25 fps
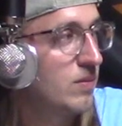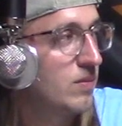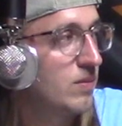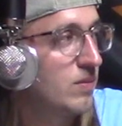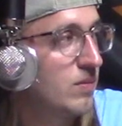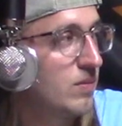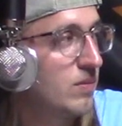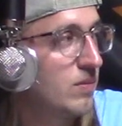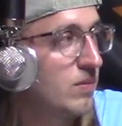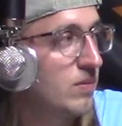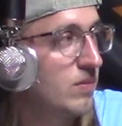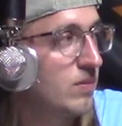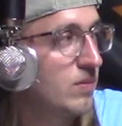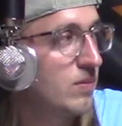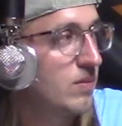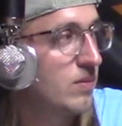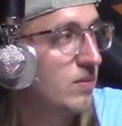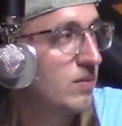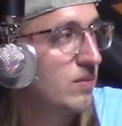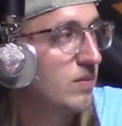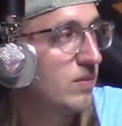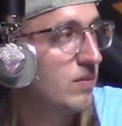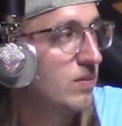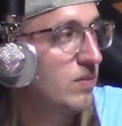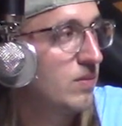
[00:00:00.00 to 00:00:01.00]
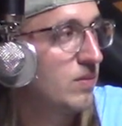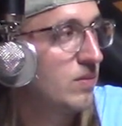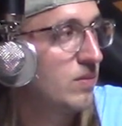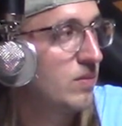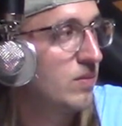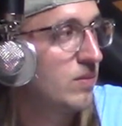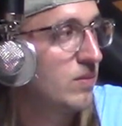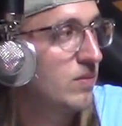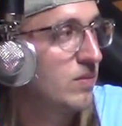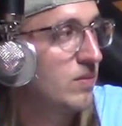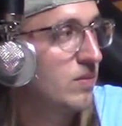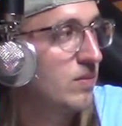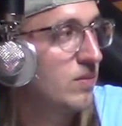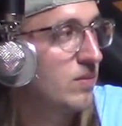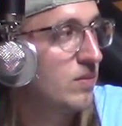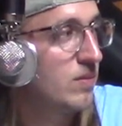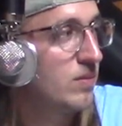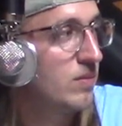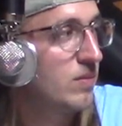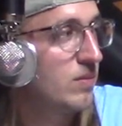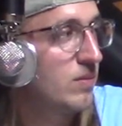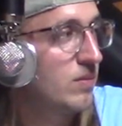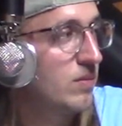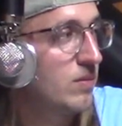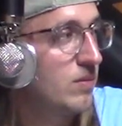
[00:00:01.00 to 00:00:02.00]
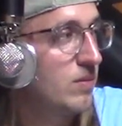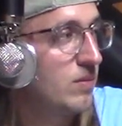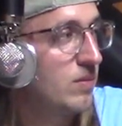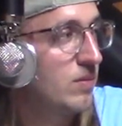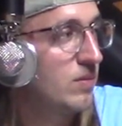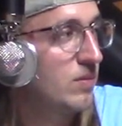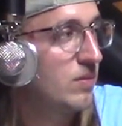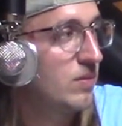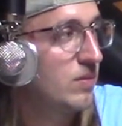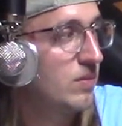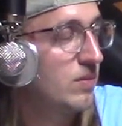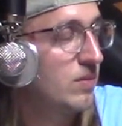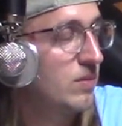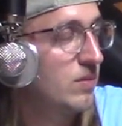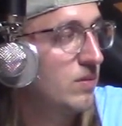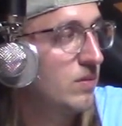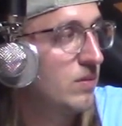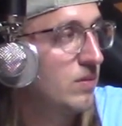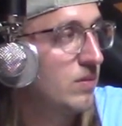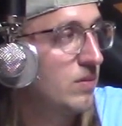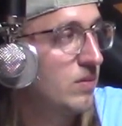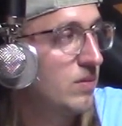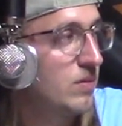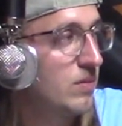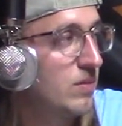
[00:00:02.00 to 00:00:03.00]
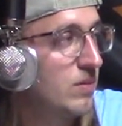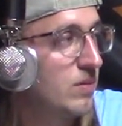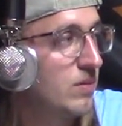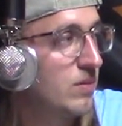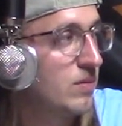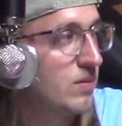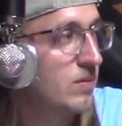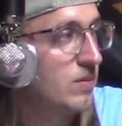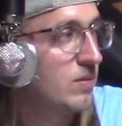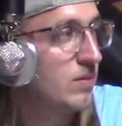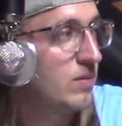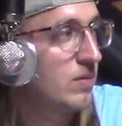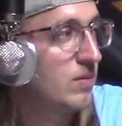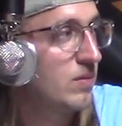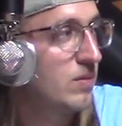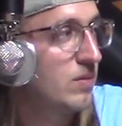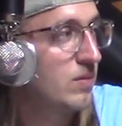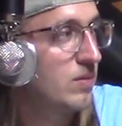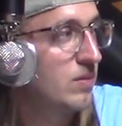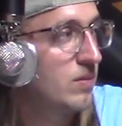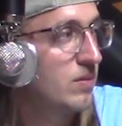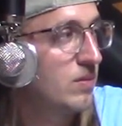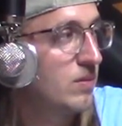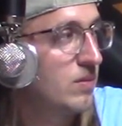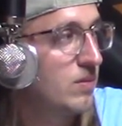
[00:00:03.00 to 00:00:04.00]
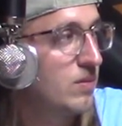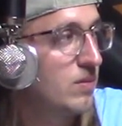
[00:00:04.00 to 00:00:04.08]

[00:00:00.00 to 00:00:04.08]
(silent)